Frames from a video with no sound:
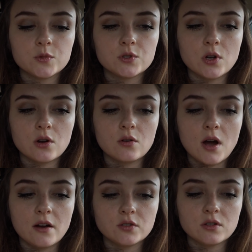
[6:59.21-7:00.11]
So
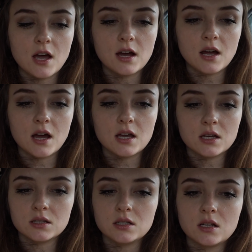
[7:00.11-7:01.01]
after that, I
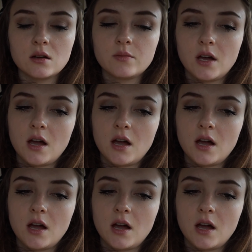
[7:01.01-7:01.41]
ended up,